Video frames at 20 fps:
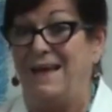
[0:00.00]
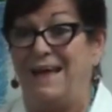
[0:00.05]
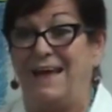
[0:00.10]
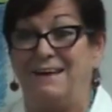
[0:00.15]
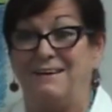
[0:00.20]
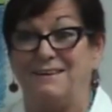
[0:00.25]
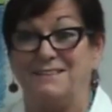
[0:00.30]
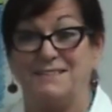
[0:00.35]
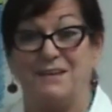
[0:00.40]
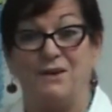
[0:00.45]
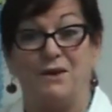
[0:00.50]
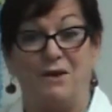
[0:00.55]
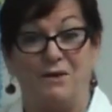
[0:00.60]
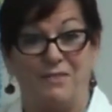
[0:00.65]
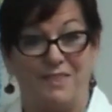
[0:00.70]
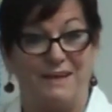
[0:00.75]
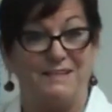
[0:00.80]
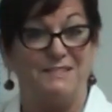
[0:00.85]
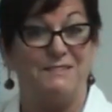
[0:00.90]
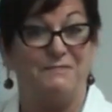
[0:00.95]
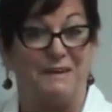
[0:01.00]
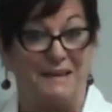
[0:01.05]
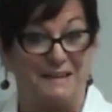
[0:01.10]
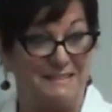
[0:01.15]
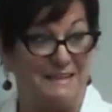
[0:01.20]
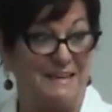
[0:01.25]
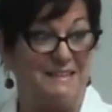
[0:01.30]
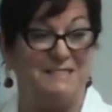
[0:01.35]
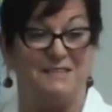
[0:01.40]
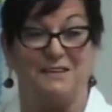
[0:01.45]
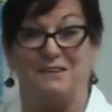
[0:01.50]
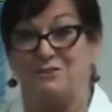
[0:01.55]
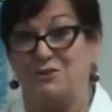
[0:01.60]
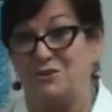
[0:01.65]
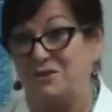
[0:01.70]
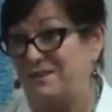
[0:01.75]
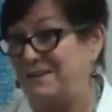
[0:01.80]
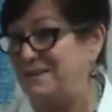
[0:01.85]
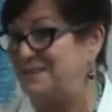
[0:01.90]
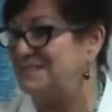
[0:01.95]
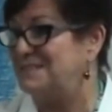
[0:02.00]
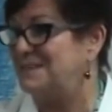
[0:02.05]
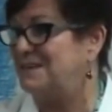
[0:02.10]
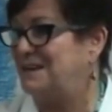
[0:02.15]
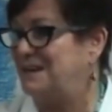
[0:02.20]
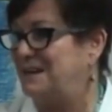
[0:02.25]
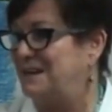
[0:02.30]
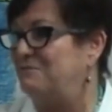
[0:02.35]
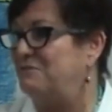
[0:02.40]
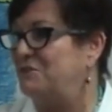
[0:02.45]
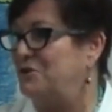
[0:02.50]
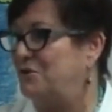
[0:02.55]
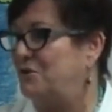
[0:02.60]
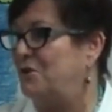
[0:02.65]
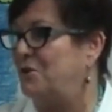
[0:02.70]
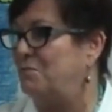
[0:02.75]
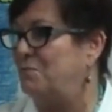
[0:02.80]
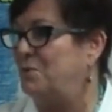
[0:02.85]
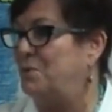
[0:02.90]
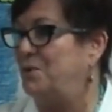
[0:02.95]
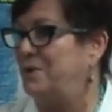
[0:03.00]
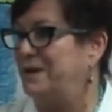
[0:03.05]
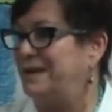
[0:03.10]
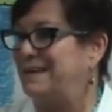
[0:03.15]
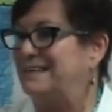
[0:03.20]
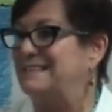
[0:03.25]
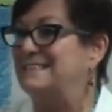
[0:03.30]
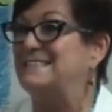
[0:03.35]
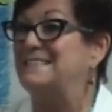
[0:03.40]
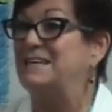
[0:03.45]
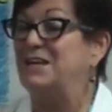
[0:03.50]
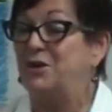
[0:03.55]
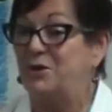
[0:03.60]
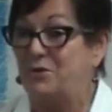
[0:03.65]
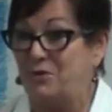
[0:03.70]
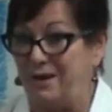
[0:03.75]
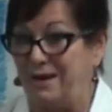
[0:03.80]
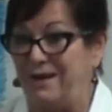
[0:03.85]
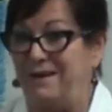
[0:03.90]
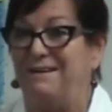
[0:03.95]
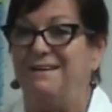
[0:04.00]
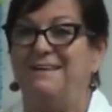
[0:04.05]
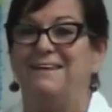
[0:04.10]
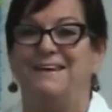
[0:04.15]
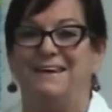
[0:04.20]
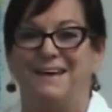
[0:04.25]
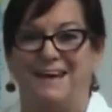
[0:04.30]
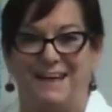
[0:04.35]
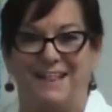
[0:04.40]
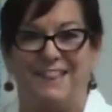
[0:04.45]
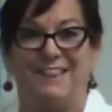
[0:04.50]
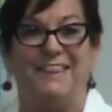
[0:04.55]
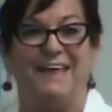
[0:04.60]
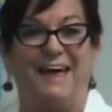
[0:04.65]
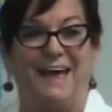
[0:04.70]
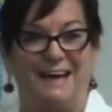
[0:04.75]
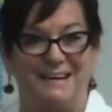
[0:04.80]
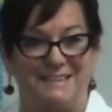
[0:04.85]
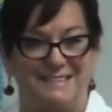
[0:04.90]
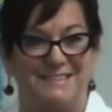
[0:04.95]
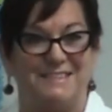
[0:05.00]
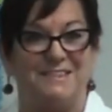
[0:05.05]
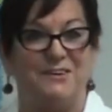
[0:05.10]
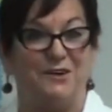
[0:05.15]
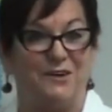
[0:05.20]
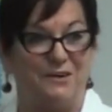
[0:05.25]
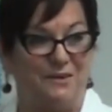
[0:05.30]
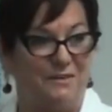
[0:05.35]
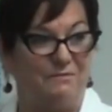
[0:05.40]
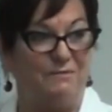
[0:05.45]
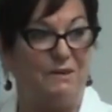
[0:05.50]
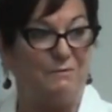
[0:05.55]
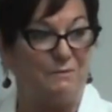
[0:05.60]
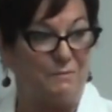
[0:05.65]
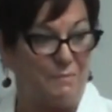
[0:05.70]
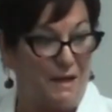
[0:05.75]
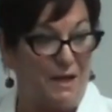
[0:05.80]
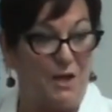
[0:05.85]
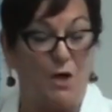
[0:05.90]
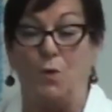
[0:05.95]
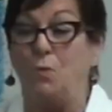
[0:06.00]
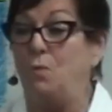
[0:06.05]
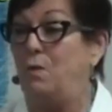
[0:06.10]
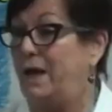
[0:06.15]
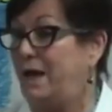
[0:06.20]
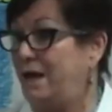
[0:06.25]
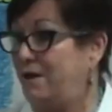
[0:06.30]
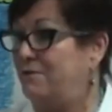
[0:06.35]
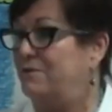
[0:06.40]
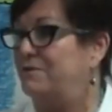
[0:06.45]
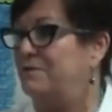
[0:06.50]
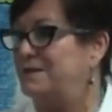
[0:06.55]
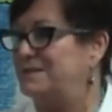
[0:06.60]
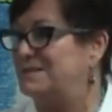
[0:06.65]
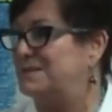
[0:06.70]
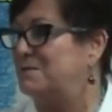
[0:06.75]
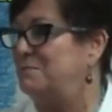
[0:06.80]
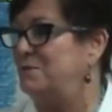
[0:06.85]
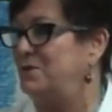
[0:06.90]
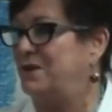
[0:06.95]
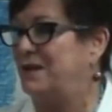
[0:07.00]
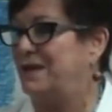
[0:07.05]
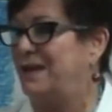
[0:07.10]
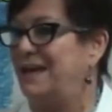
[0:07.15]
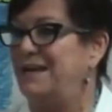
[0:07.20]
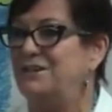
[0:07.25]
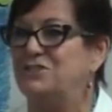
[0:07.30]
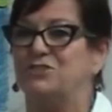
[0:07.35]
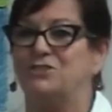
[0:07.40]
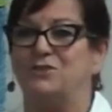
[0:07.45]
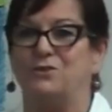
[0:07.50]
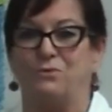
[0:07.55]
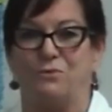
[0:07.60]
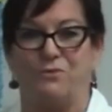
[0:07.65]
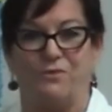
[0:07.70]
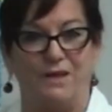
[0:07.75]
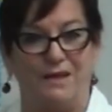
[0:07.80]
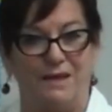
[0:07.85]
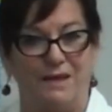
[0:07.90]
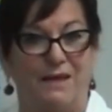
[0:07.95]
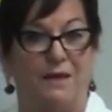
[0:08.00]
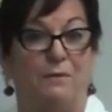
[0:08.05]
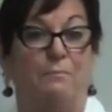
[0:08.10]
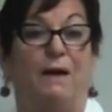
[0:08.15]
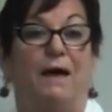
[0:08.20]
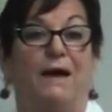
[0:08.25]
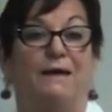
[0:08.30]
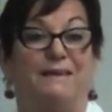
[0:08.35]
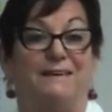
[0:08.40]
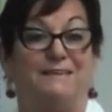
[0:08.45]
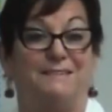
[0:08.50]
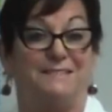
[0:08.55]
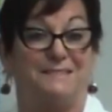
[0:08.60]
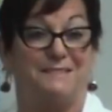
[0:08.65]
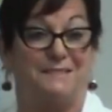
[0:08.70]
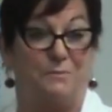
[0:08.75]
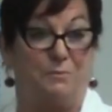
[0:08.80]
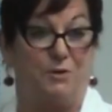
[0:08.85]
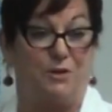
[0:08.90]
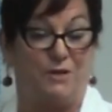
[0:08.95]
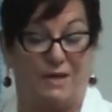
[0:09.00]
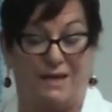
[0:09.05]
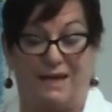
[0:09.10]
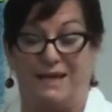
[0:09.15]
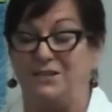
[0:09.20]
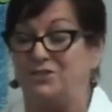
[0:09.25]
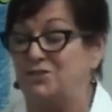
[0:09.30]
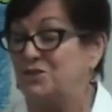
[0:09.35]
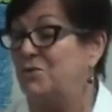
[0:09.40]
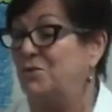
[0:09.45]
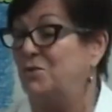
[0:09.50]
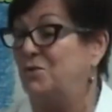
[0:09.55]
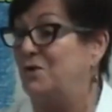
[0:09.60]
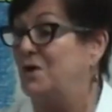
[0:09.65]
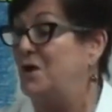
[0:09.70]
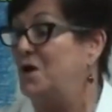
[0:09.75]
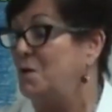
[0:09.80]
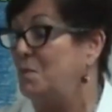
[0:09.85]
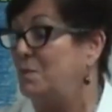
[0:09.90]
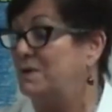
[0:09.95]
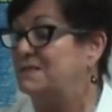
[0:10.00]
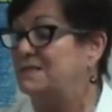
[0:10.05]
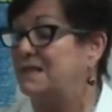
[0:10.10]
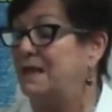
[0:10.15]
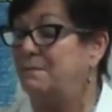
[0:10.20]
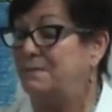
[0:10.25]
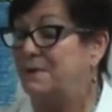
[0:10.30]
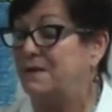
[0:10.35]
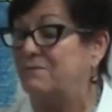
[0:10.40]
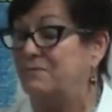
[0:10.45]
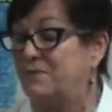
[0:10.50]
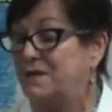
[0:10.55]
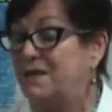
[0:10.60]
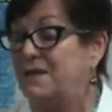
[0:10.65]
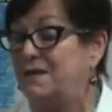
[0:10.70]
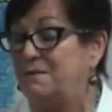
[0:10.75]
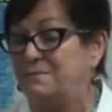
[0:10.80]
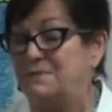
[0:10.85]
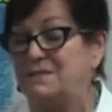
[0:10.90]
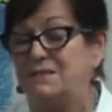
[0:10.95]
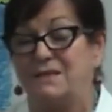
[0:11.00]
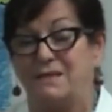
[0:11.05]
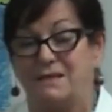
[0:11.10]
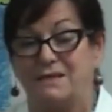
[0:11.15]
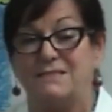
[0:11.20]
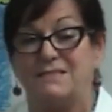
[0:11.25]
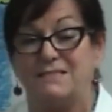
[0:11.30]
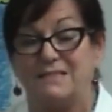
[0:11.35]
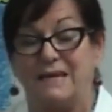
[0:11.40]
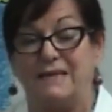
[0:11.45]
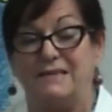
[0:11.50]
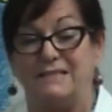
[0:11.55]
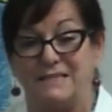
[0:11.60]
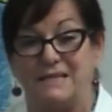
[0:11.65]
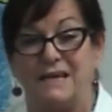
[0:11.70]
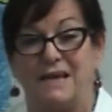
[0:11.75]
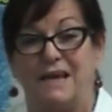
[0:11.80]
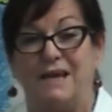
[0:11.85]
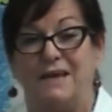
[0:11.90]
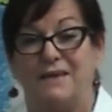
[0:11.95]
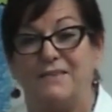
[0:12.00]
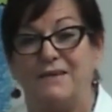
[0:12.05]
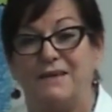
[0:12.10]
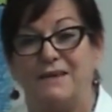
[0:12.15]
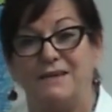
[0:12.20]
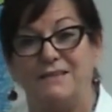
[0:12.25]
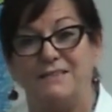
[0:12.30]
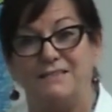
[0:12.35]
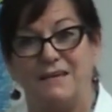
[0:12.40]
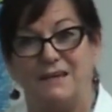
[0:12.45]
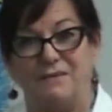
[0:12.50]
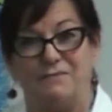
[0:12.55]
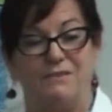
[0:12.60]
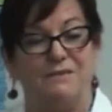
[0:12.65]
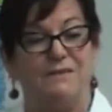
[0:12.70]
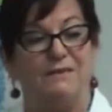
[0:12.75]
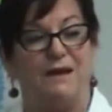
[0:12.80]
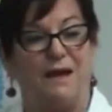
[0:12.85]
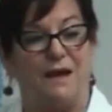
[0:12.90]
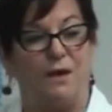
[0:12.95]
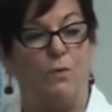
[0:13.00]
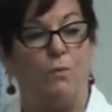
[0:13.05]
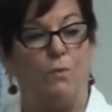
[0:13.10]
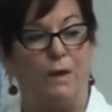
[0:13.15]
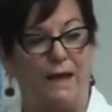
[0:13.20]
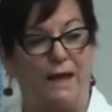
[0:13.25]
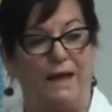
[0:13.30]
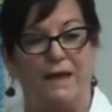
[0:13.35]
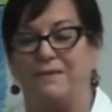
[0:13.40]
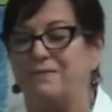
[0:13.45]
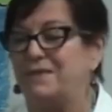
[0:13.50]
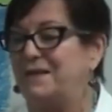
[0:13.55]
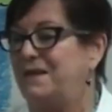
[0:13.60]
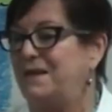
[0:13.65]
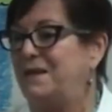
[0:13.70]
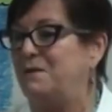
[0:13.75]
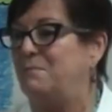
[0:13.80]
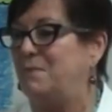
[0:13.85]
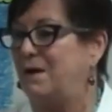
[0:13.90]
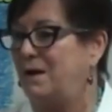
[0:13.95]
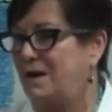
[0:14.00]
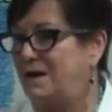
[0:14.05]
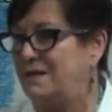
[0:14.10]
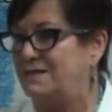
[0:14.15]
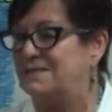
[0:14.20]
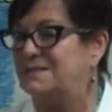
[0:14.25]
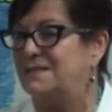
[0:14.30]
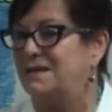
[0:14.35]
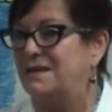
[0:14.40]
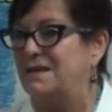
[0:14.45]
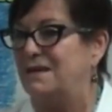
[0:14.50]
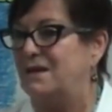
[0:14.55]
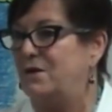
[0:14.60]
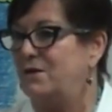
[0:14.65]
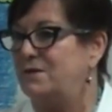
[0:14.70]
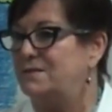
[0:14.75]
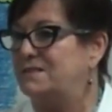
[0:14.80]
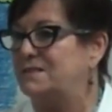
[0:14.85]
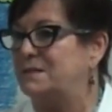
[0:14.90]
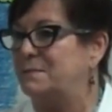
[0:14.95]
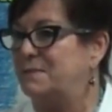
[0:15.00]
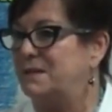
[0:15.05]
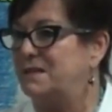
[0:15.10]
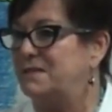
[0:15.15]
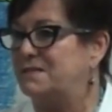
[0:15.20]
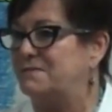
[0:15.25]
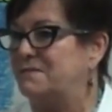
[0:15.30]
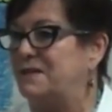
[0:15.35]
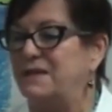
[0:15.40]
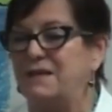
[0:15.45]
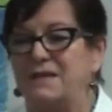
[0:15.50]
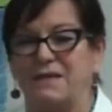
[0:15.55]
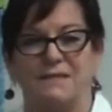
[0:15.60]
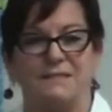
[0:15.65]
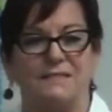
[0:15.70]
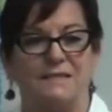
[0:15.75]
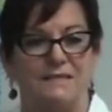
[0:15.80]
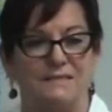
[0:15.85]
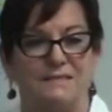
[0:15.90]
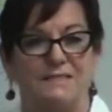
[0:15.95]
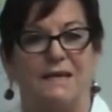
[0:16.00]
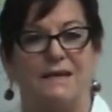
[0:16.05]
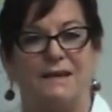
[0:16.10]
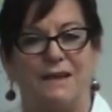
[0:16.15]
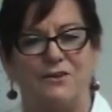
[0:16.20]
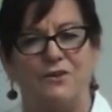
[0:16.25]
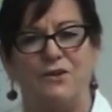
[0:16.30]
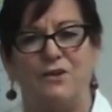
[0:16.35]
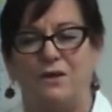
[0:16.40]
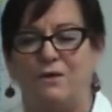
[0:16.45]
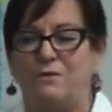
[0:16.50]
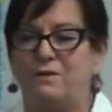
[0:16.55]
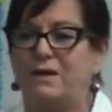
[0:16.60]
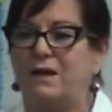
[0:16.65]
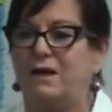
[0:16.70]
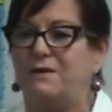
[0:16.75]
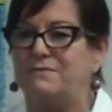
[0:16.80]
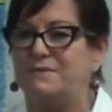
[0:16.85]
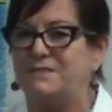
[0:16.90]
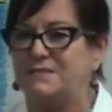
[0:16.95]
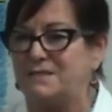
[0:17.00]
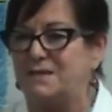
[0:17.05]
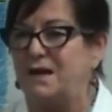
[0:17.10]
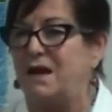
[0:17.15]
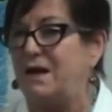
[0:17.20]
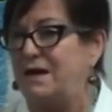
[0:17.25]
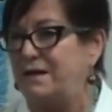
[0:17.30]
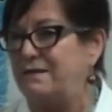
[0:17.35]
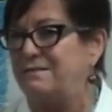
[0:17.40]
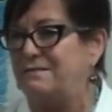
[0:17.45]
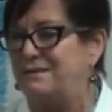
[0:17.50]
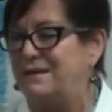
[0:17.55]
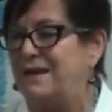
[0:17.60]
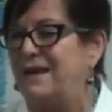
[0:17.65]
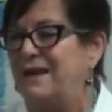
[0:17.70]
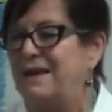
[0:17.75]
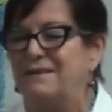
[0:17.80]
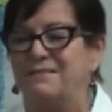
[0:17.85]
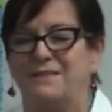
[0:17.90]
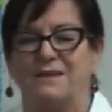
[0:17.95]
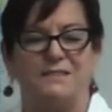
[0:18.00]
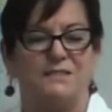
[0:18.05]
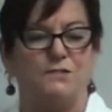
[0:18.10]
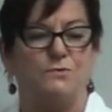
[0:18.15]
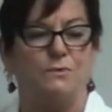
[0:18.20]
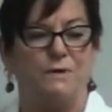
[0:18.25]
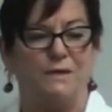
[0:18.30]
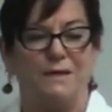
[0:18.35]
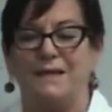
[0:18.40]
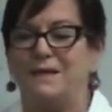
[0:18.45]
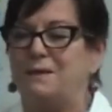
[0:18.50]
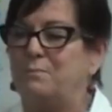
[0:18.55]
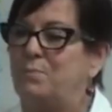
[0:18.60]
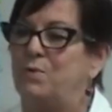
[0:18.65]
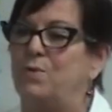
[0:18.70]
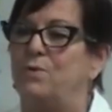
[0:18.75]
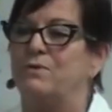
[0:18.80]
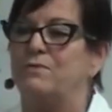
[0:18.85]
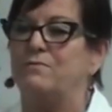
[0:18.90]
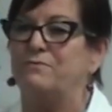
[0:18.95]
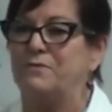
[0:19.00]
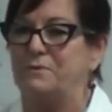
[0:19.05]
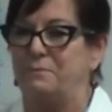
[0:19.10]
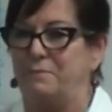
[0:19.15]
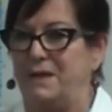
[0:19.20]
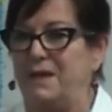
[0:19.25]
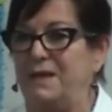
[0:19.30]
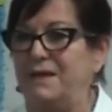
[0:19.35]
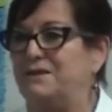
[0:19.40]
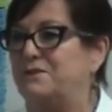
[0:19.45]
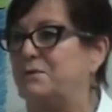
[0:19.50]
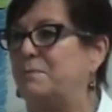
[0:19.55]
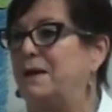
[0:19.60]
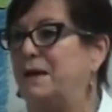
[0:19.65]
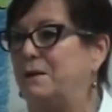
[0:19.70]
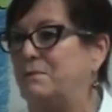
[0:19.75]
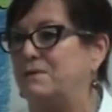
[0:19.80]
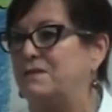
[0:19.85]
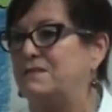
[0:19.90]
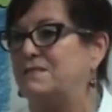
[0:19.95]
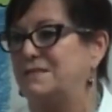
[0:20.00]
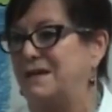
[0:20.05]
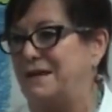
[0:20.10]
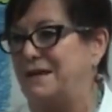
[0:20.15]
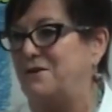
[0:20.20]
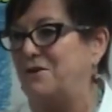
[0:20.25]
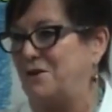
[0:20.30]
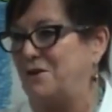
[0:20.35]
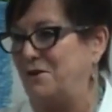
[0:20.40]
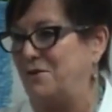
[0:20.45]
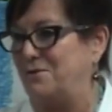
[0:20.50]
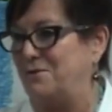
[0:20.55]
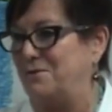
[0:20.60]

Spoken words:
And I said, oh, that's fantastic. You know, here's an 11-year-old boy considering that, you know, being aware of his communication or thinking about his communication or what's happening for him, to the extent that he's even aware that he might hurt somebody's feelings. And he said, and you know what, I've decided that it's really important for me to be able to say no.